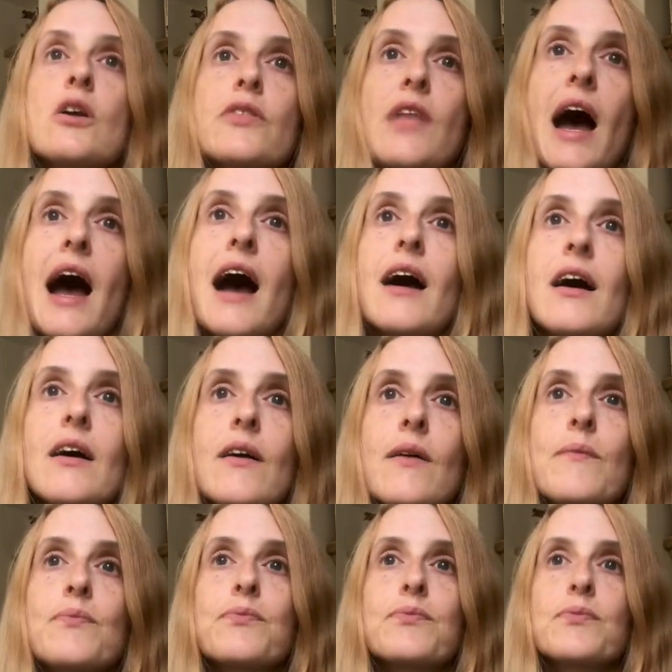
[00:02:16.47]
That
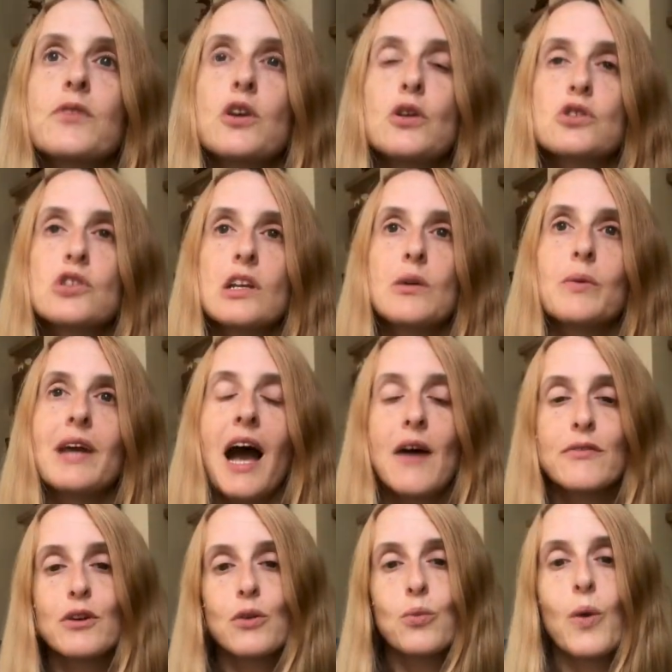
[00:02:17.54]
usually we
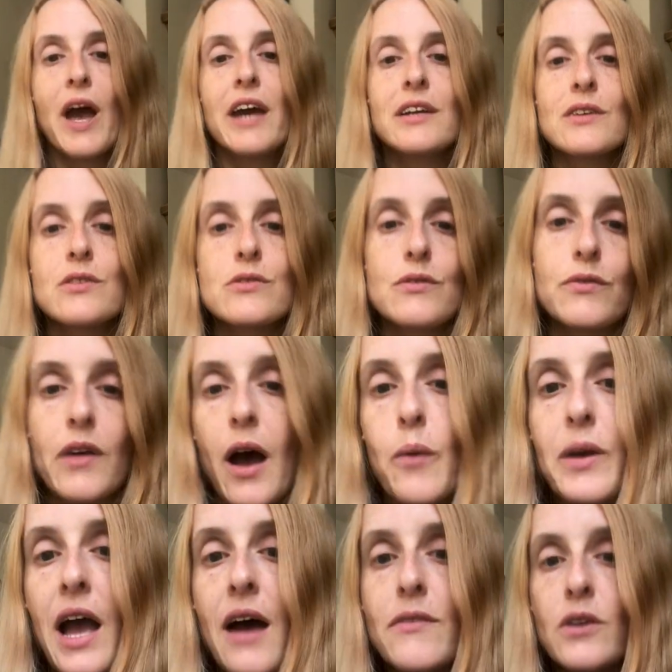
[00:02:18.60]
have an awareness of that. We
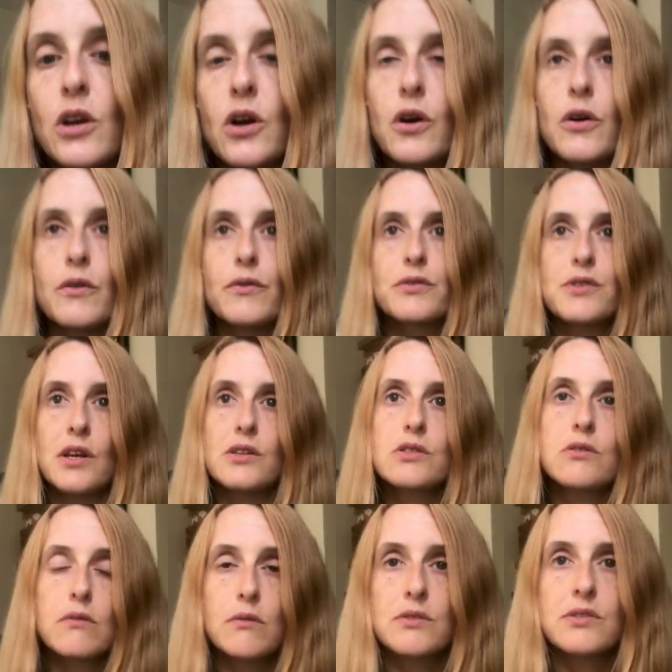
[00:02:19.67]
have a lot of
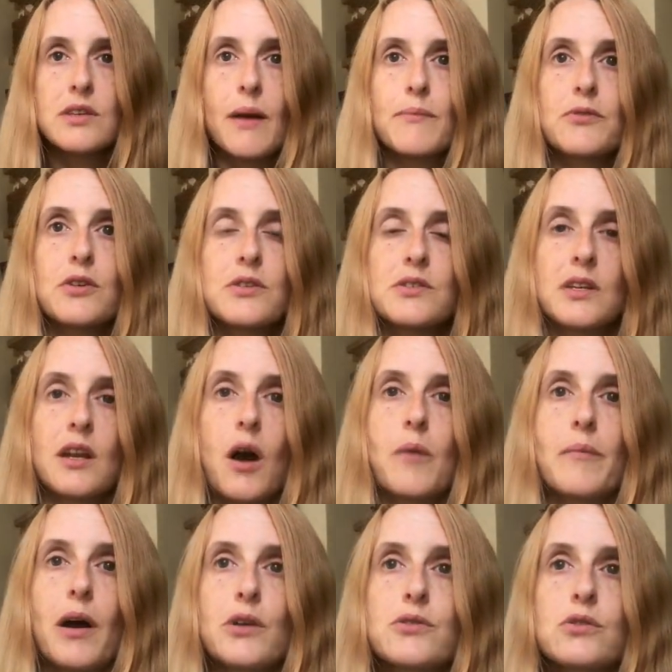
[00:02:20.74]
sensory receptors in our
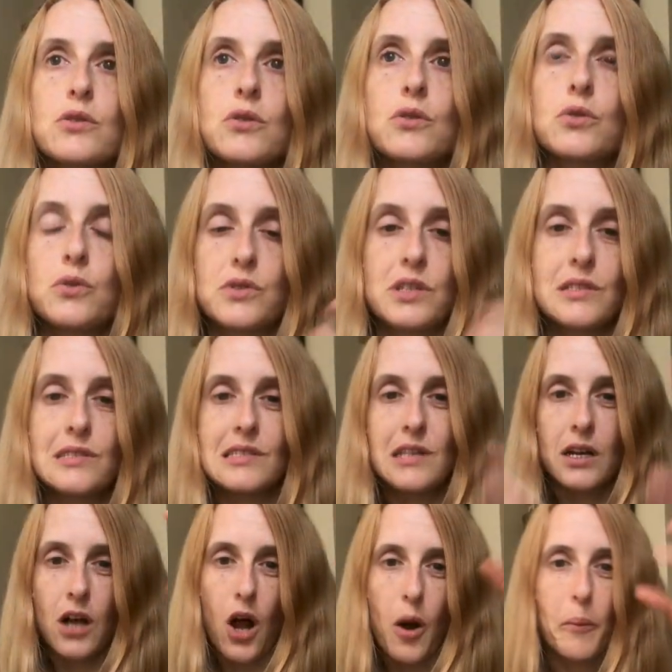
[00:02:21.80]
muscles. This is
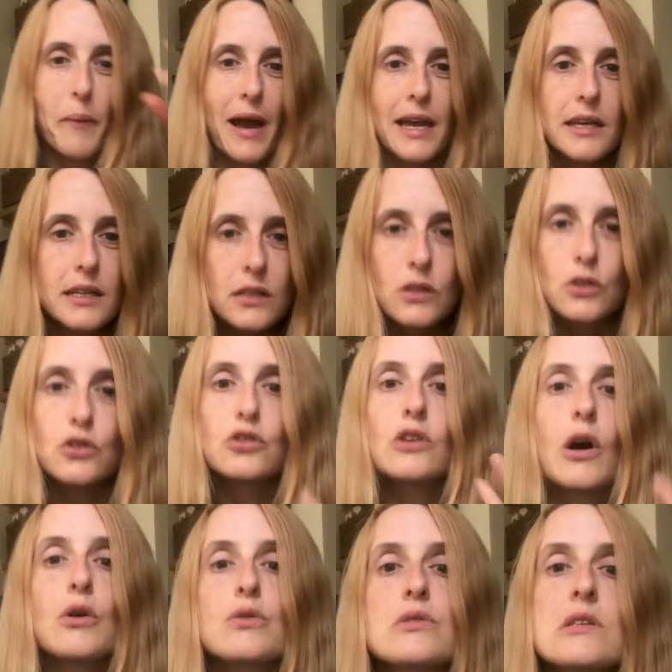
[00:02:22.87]
like our main
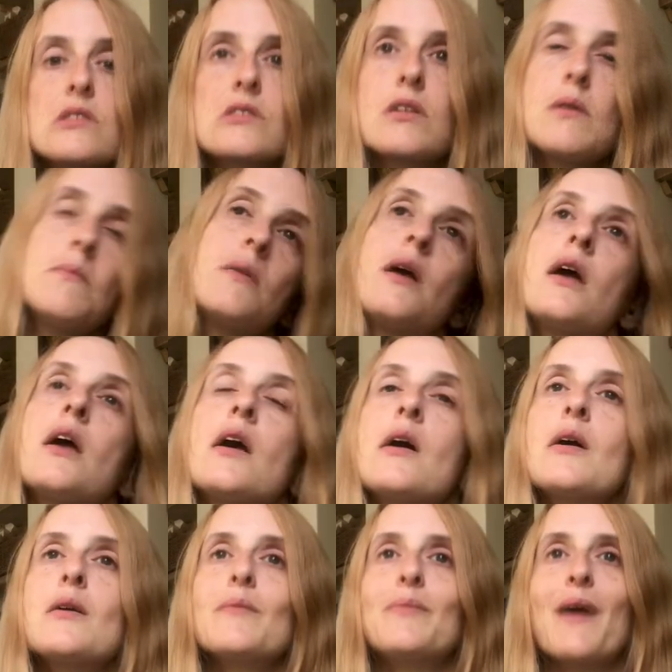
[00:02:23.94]
control system.
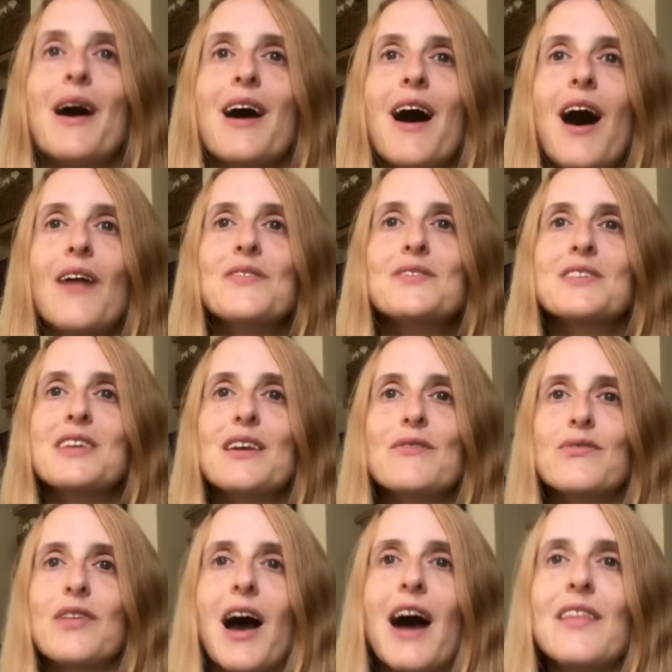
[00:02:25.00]
But
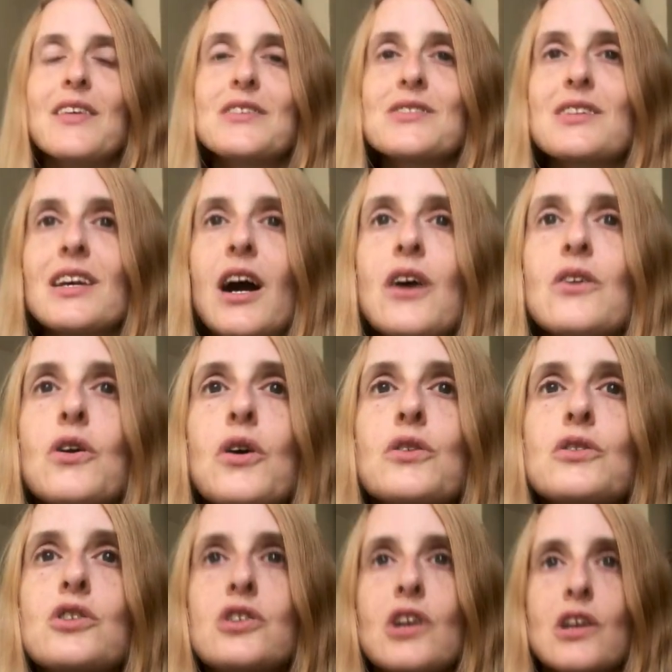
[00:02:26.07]
underneath that, there's the
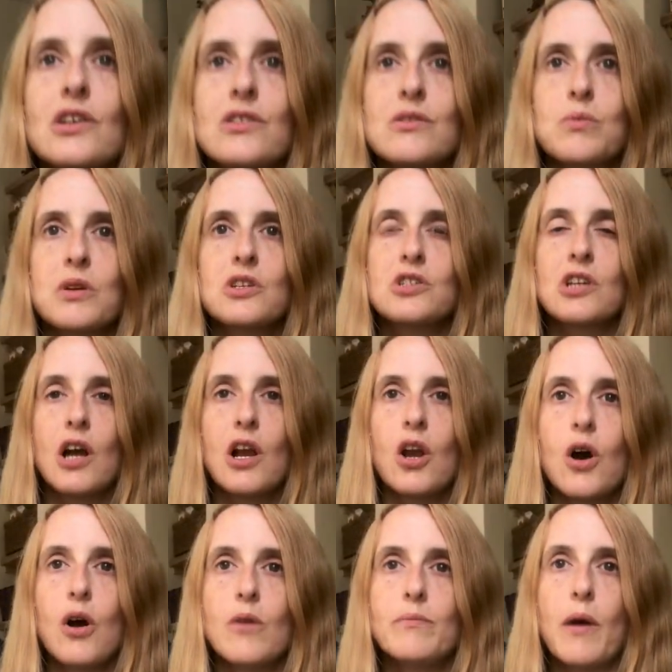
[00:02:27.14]
unconscious, which
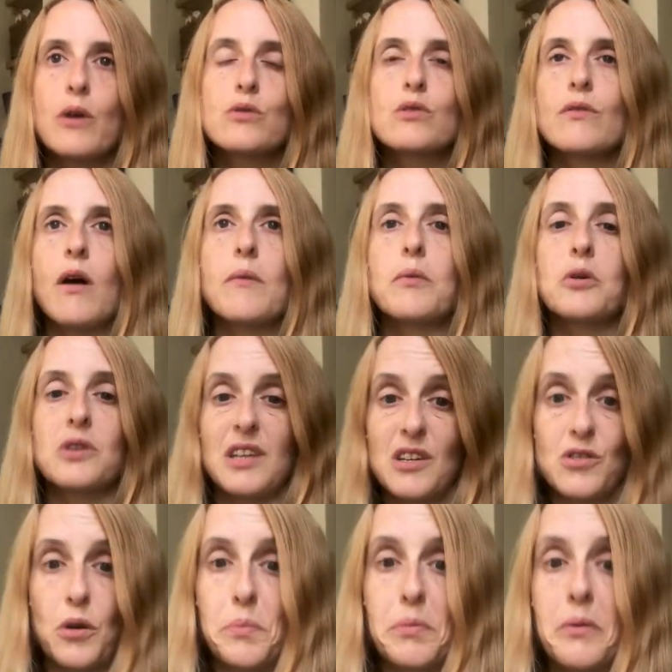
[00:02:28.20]
most of our body
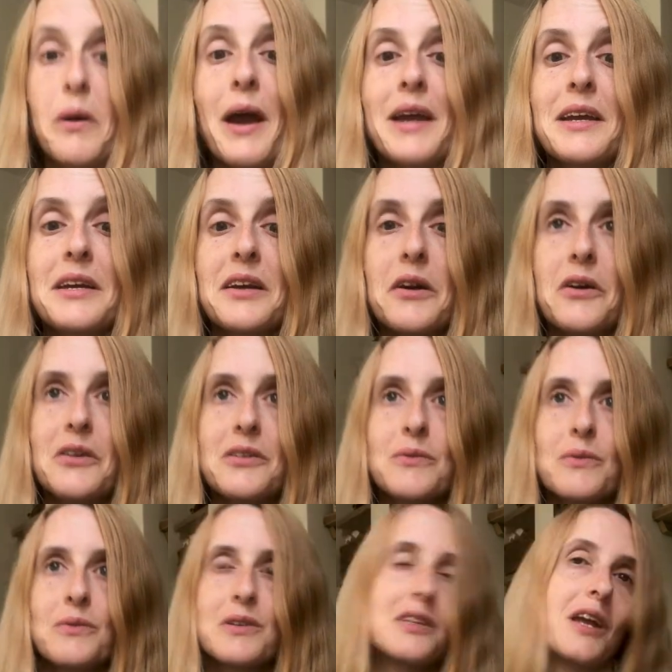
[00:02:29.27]
is operating
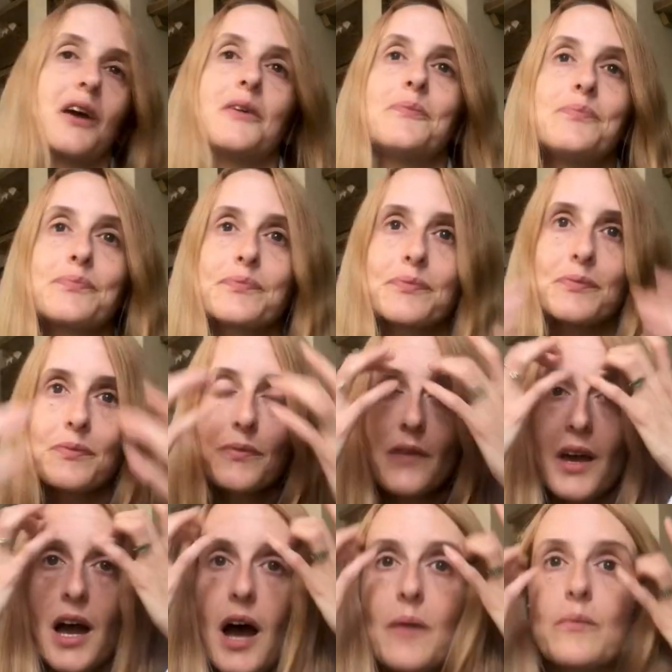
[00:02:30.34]
on, you
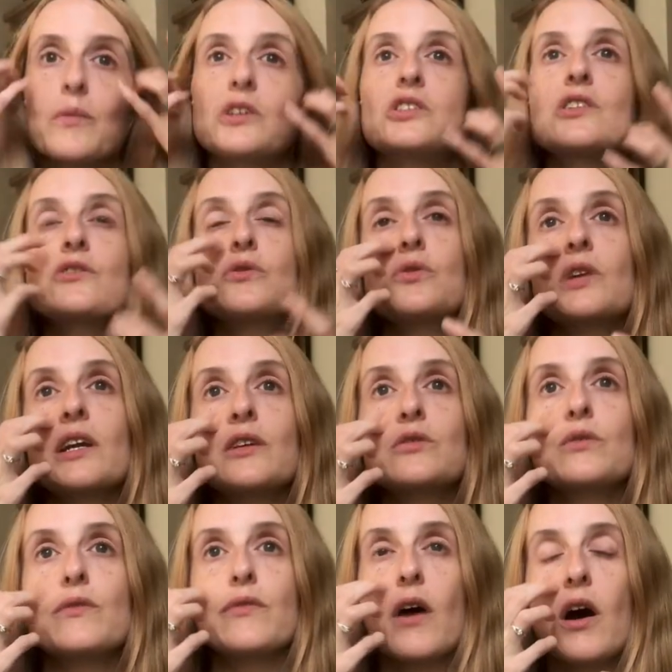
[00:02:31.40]
know, which is all
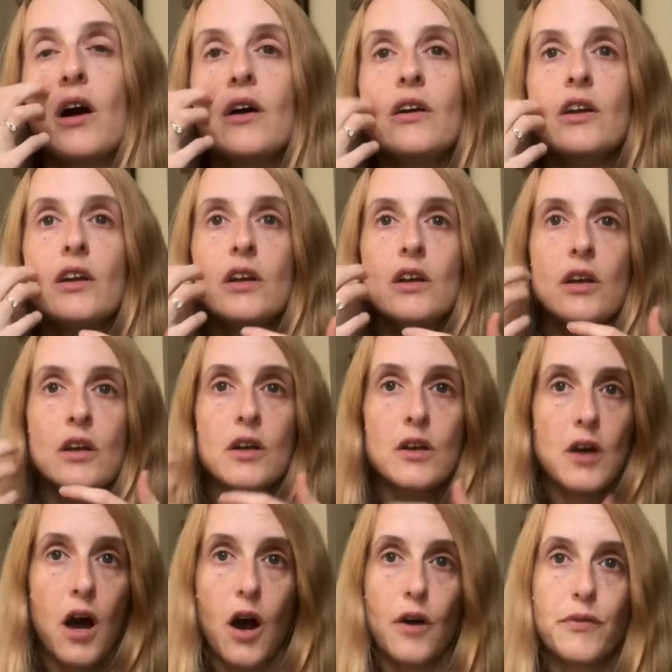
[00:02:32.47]
linked with
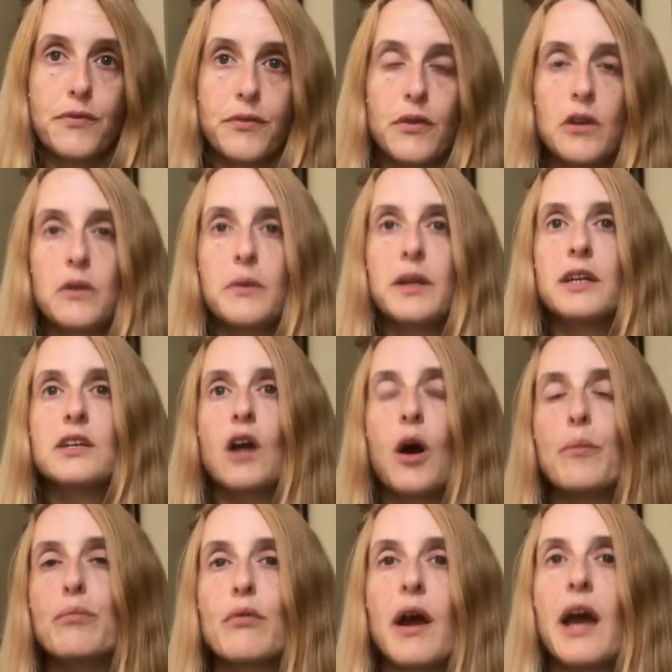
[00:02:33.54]
our fluid, our
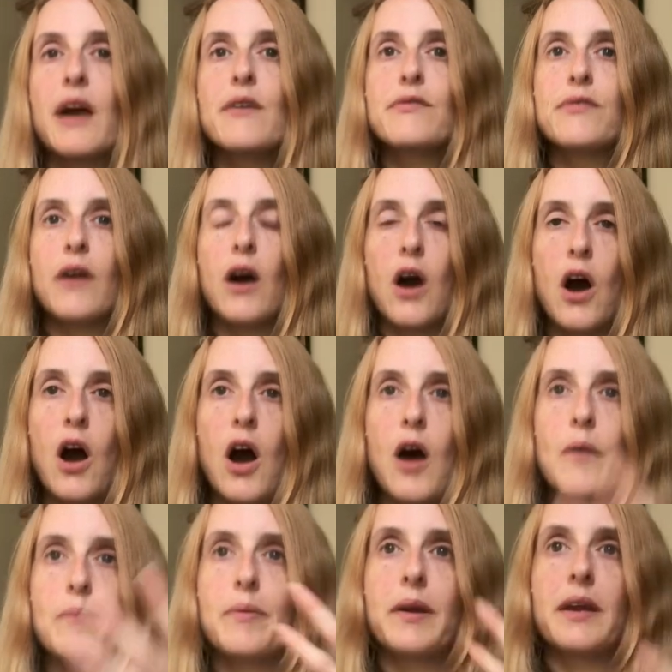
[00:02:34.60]
breath, our
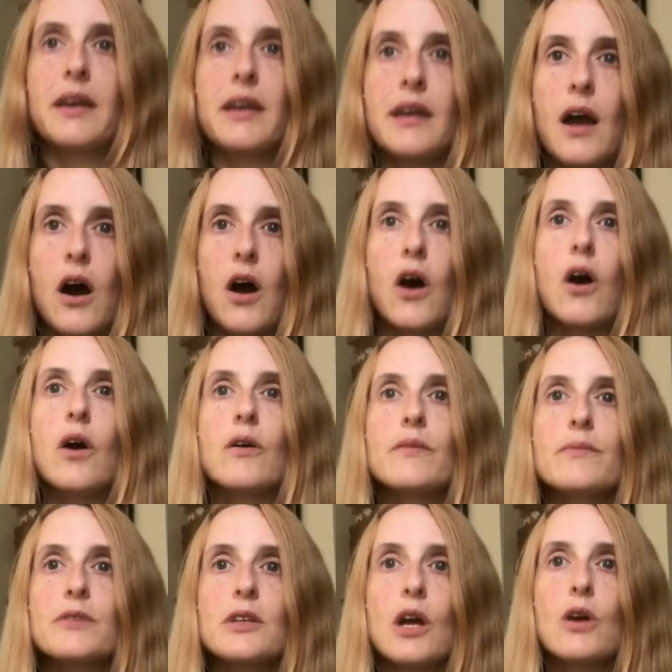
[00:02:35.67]
heartbeat, our,
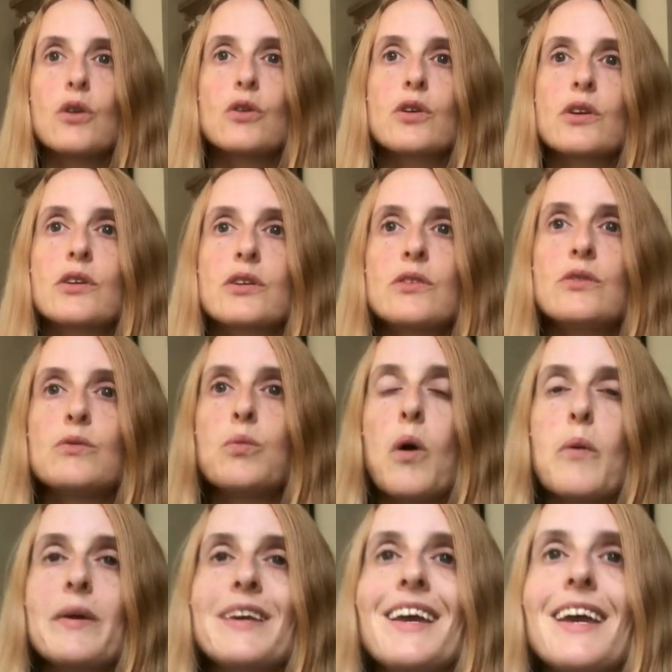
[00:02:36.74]
you know,
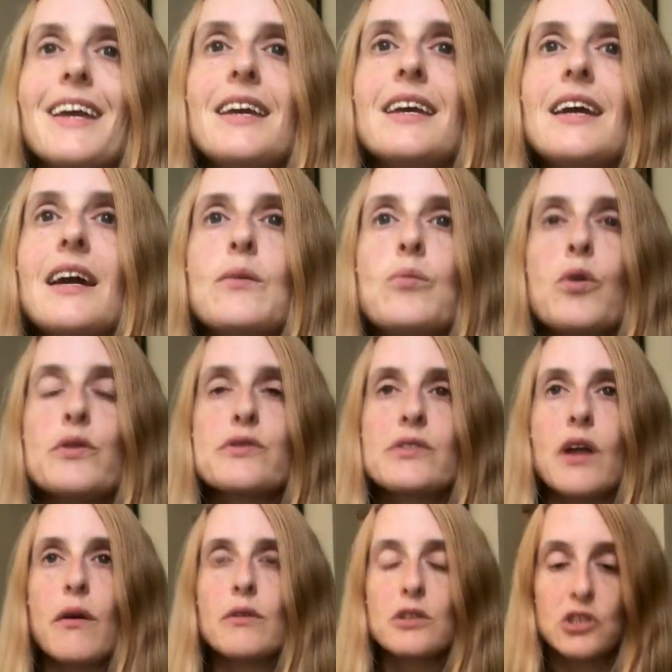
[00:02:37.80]
what we eat and what's
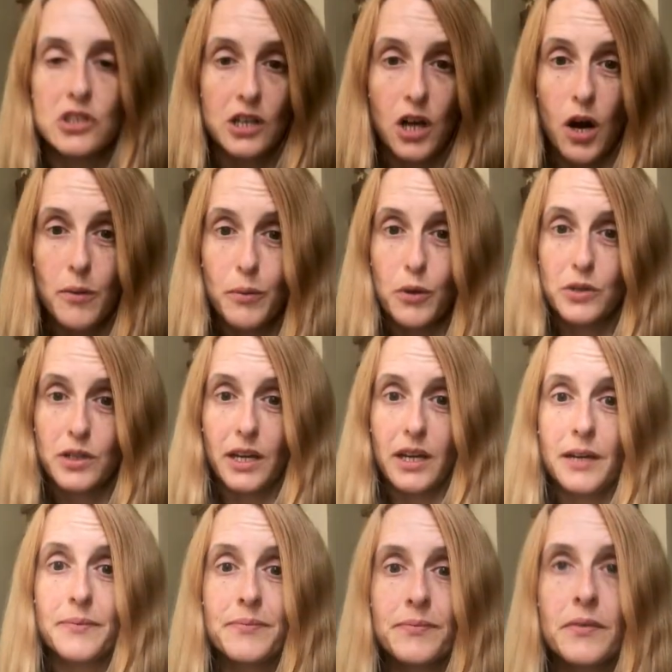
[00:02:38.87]
nourishing our
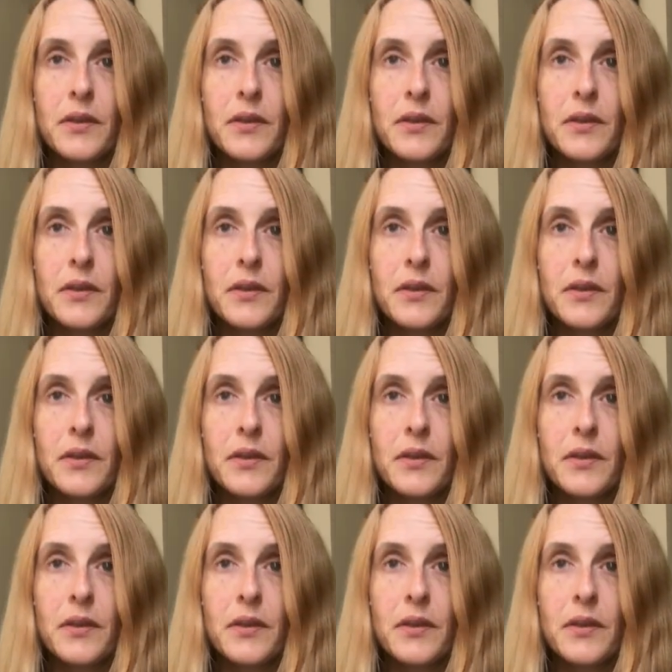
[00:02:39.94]
body.